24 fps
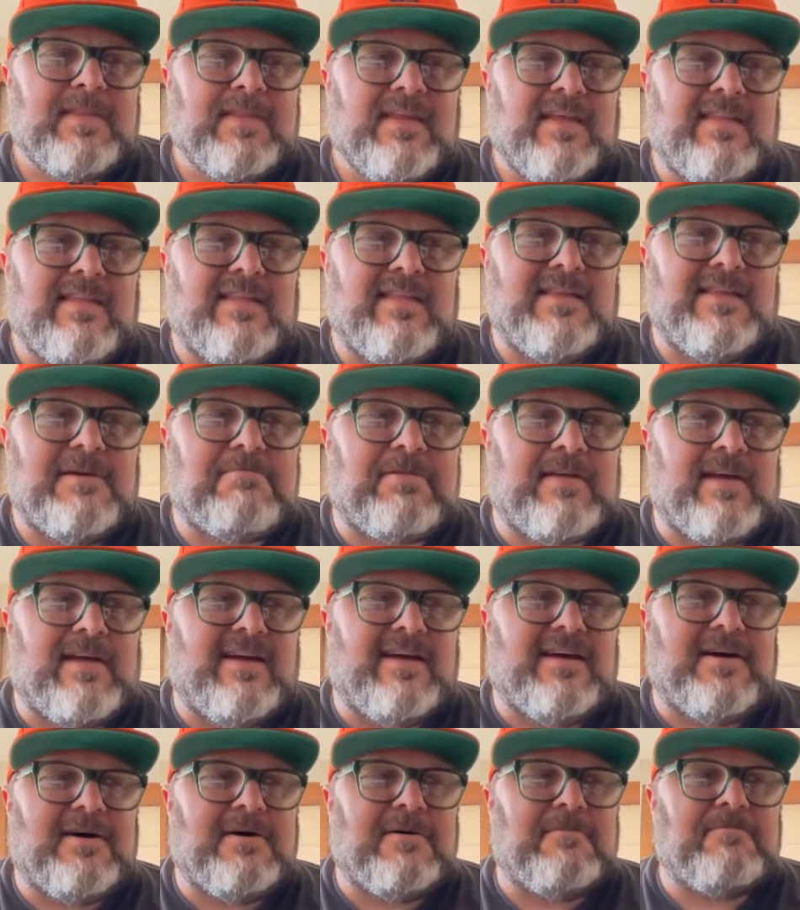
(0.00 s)
And then they play.
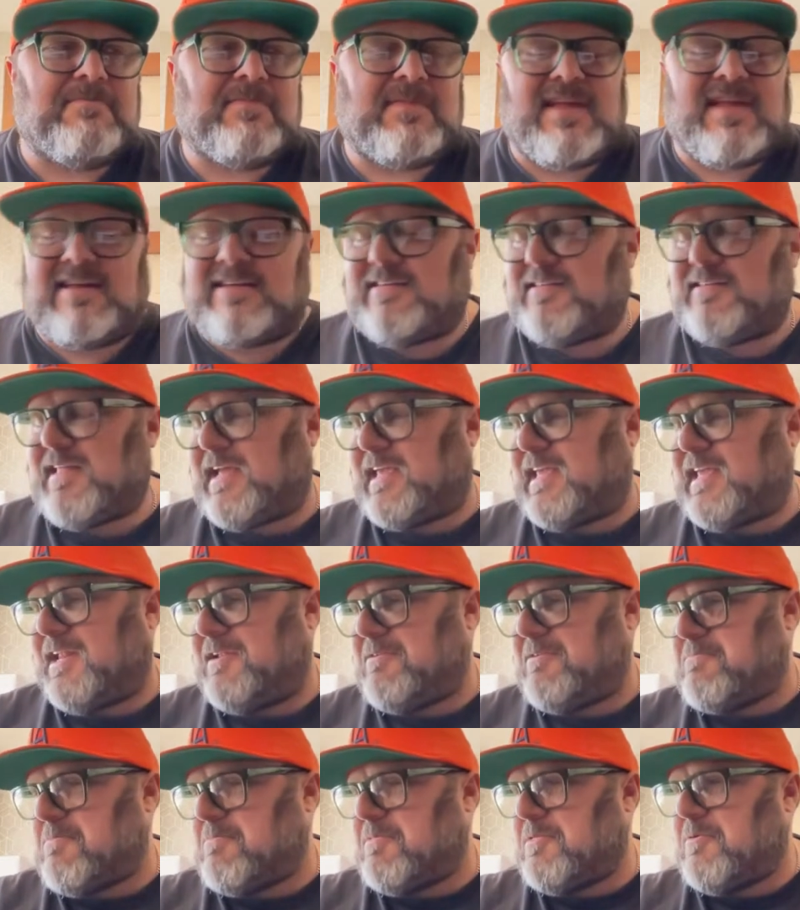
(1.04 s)
I can't
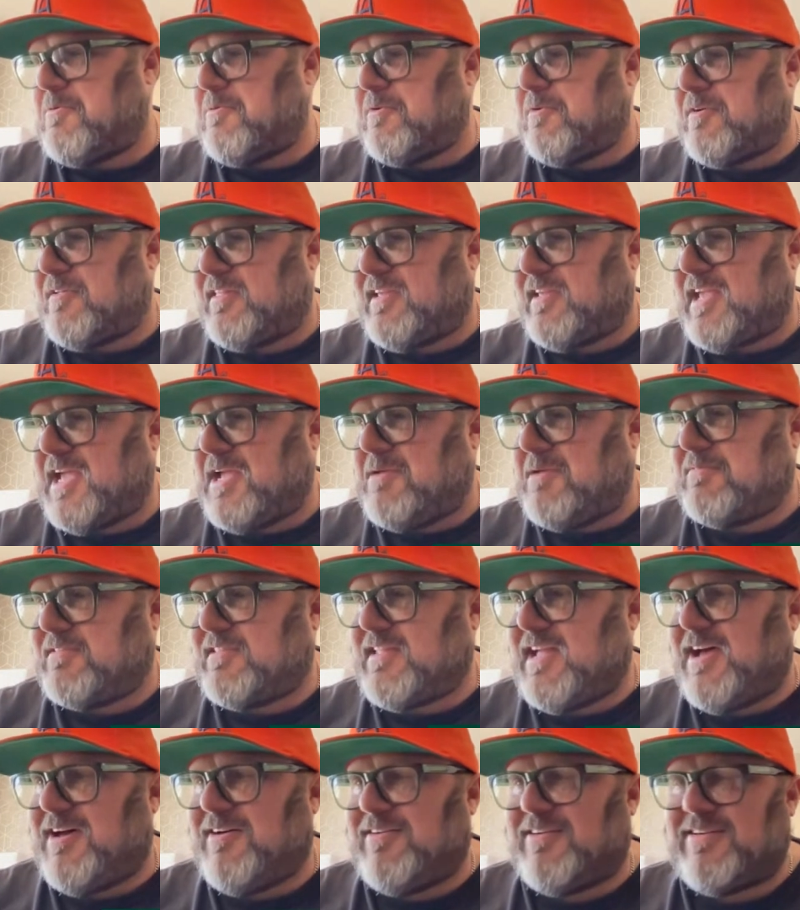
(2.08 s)
remember the order of the games
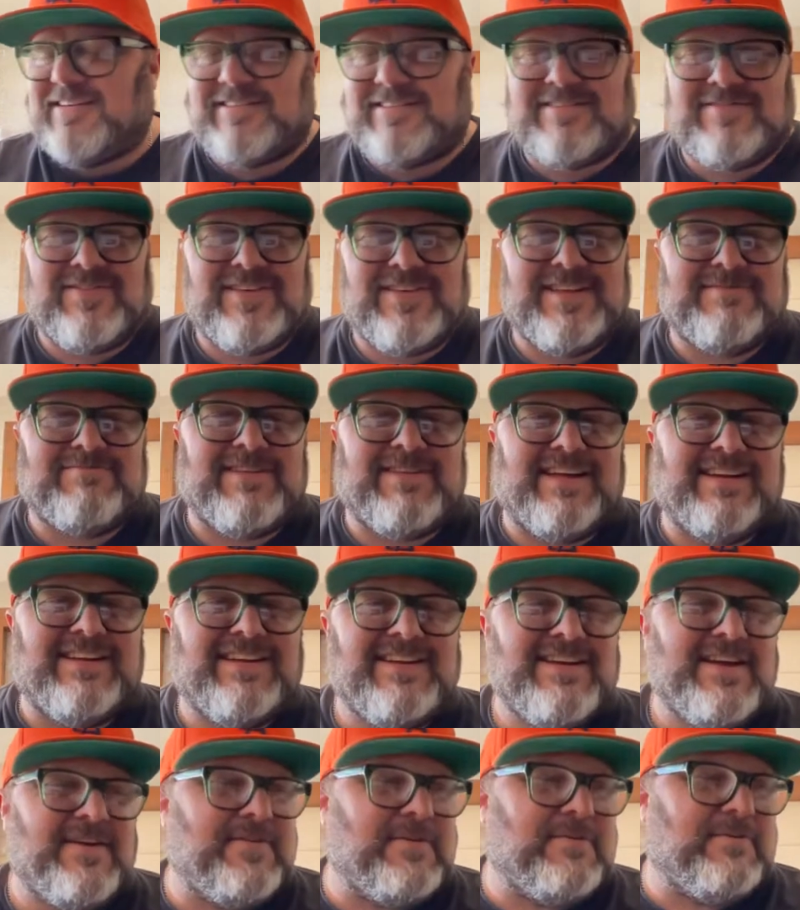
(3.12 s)
now, because but
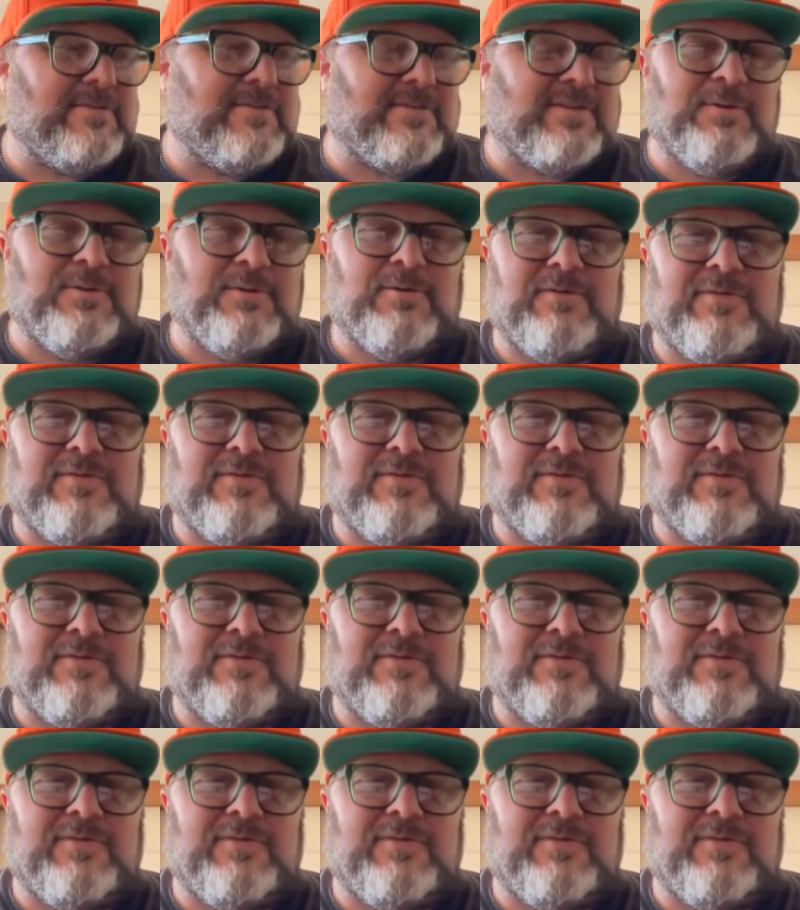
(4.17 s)
if it was Louisville,